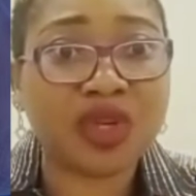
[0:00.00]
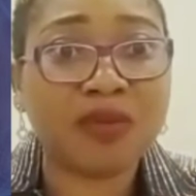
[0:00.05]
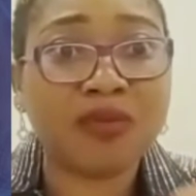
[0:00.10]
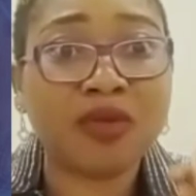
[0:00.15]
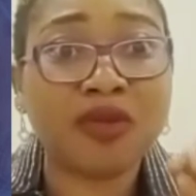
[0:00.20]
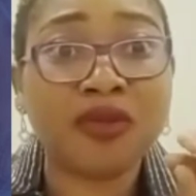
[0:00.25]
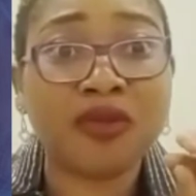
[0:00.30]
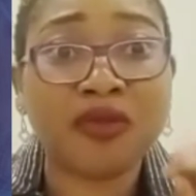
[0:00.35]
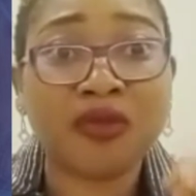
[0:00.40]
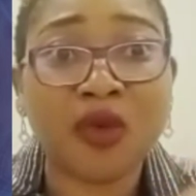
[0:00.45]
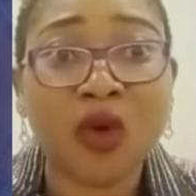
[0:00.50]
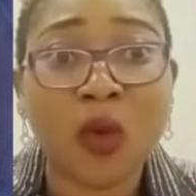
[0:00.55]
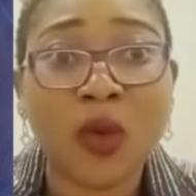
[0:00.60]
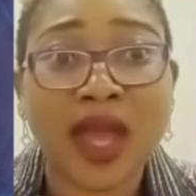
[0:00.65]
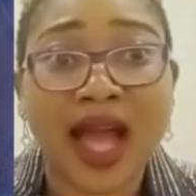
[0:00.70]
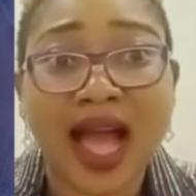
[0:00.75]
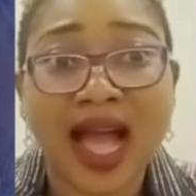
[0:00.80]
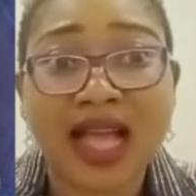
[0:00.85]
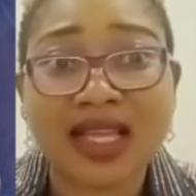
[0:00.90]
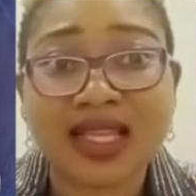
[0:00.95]
before we
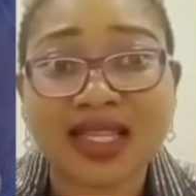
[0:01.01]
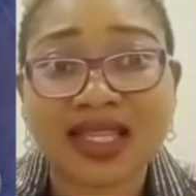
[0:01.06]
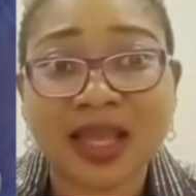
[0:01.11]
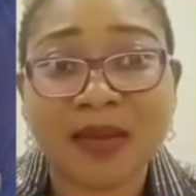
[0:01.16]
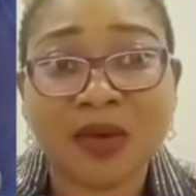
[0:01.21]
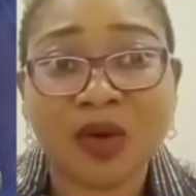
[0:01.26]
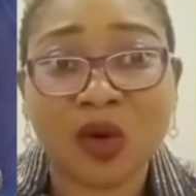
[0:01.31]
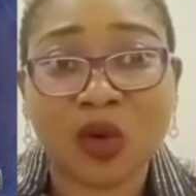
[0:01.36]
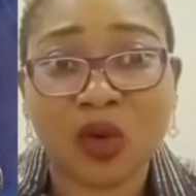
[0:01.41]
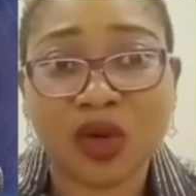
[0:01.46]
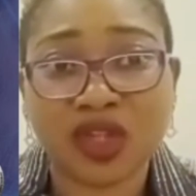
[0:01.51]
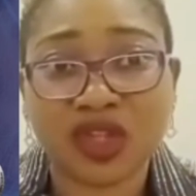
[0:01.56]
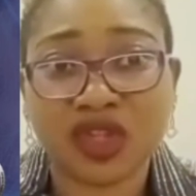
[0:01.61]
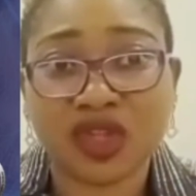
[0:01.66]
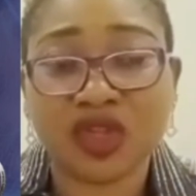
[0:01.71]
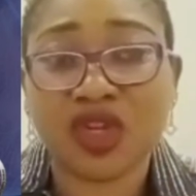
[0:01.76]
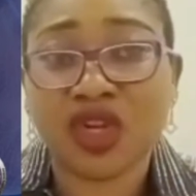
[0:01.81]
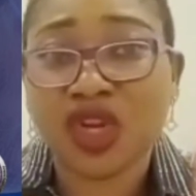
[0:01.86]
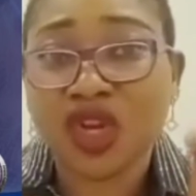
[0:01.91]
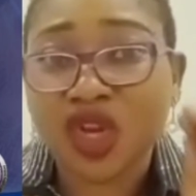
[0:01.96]
ask them a question,
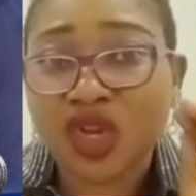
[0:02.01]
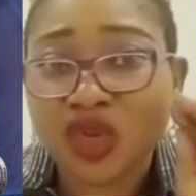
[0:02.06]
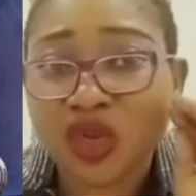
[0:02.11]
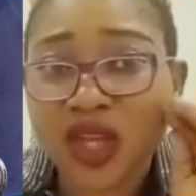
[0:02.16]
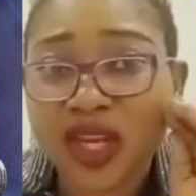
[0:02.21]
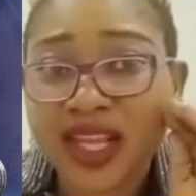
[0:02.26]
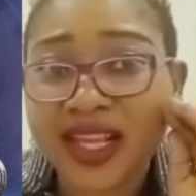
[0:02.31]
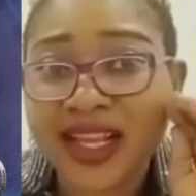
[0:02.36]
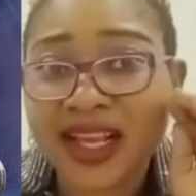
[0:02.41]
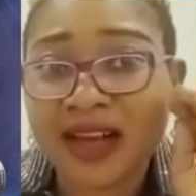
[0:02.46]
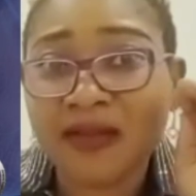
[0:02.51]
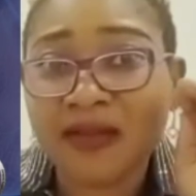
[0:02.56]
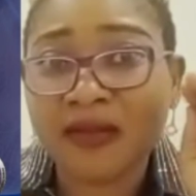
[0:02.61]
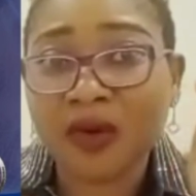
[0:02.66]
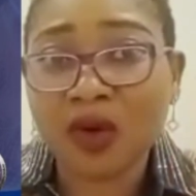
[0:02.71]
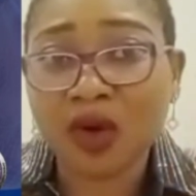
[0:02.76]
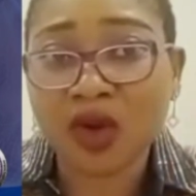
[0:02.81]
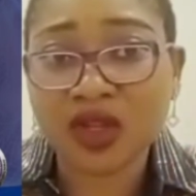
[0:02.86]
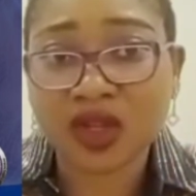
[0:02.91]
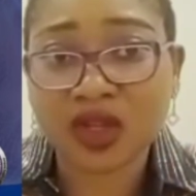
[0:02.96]
so that they can
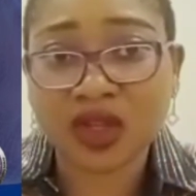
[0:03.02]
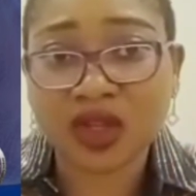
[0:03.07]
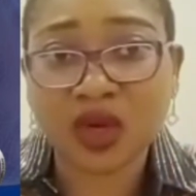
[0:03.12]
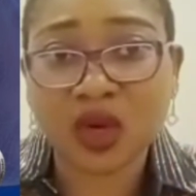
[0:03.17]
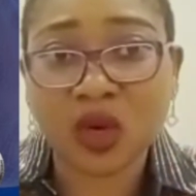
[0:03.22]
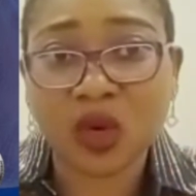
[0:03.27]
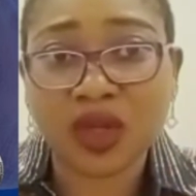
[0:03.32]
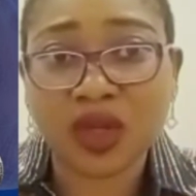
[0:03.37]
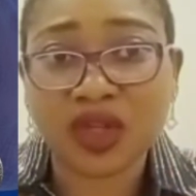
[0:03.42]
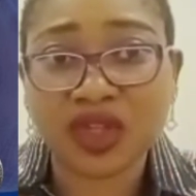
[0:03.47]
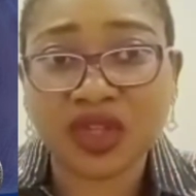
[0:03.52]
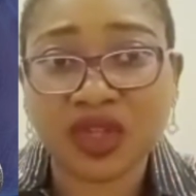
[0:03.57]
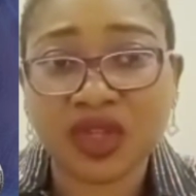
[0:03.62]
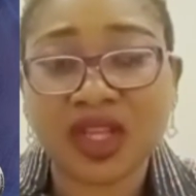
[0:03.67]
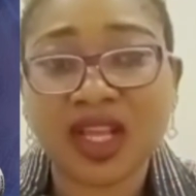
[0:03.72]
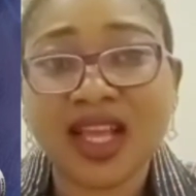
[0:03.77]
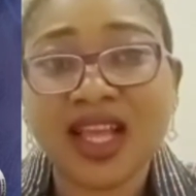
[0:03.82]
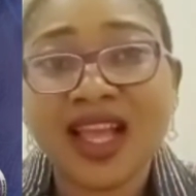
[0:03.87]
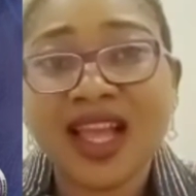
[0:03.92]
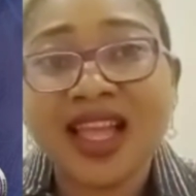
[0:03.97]
focus on the question.
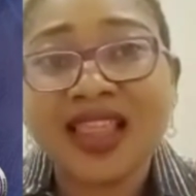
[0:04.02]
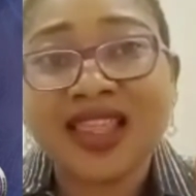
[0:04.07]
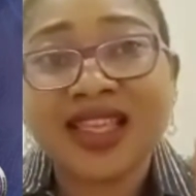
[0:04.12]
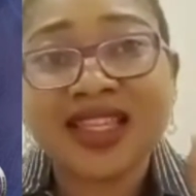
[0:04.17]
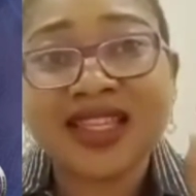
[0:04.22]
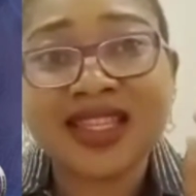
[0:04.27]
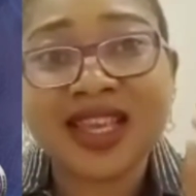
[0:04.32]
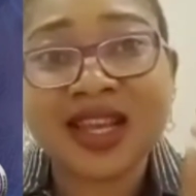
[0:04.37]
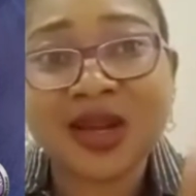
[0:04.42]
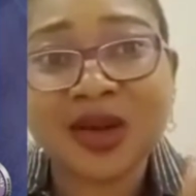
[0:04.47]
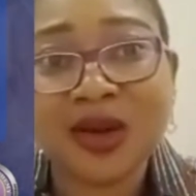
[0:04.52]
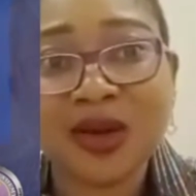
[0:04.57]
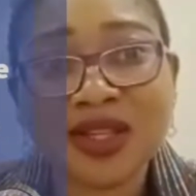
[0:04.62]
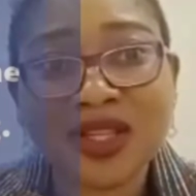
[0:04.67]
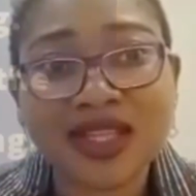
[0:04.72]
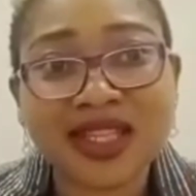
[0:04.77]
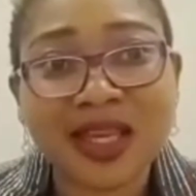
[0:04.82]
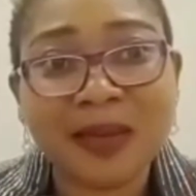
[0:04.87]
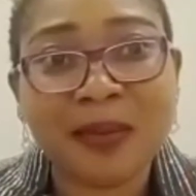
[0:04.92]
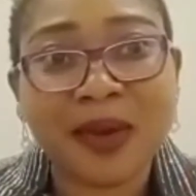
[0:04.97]
The second
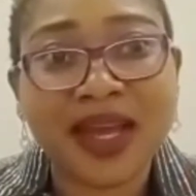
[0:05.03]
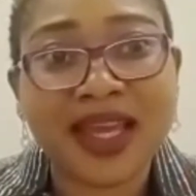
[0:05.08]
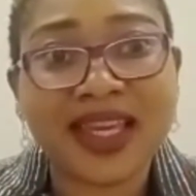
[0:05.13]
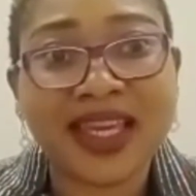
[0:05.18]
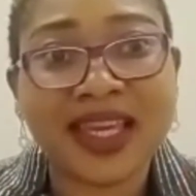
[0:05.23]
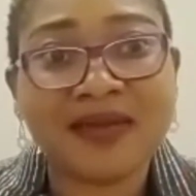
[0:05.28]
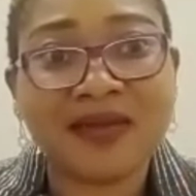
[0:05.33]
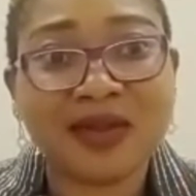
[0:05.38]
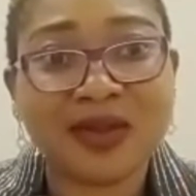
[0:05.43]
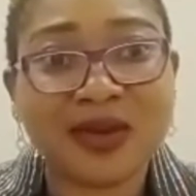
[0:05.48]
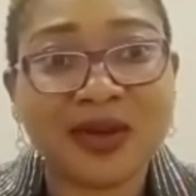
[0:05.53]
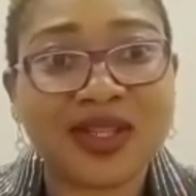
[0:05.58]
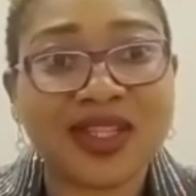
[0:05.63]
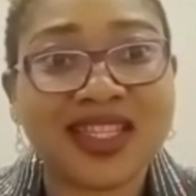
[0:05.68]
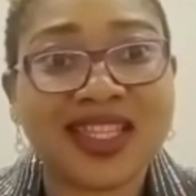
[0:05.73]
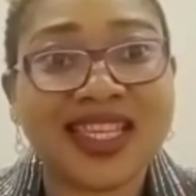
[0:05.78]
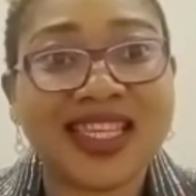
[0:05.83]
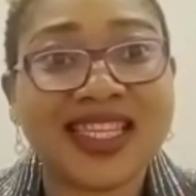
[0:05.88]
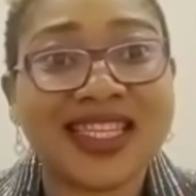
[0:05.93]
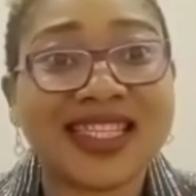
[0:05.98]
tip I gave to us
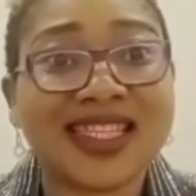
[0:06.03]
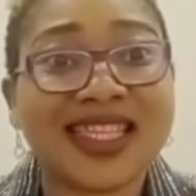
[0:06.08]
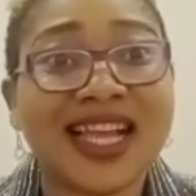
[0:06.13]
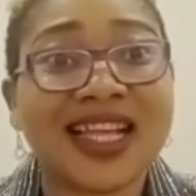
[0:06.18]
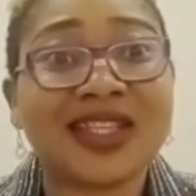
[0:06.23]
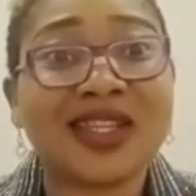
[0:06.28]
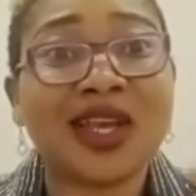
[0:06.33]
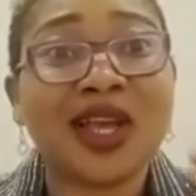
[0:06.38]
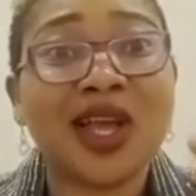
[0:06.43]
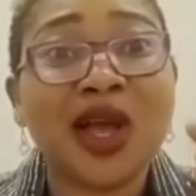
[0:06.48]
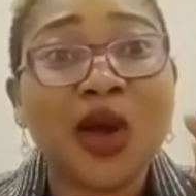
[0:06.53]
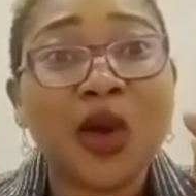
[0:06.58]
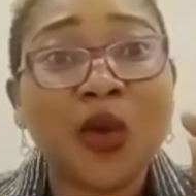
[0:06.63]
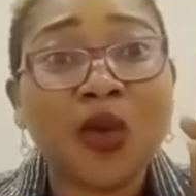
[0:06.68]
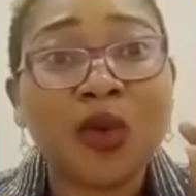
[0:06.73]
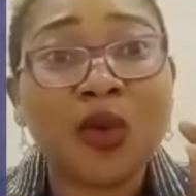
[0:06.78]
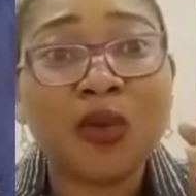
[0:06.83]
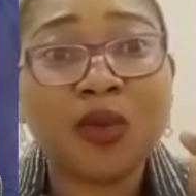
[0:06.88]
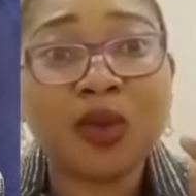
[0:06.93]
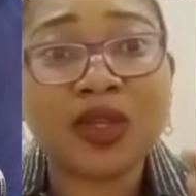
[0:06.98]
is that we
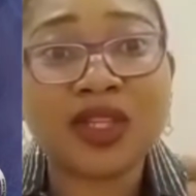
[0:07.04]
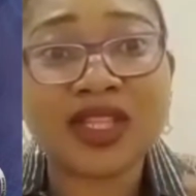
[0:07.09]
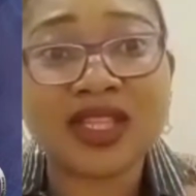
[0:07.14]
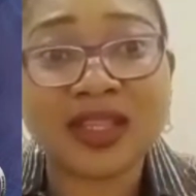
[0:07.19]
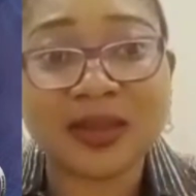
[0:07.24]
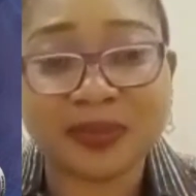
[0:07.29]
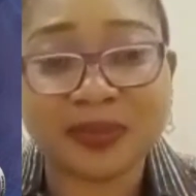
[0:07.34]
must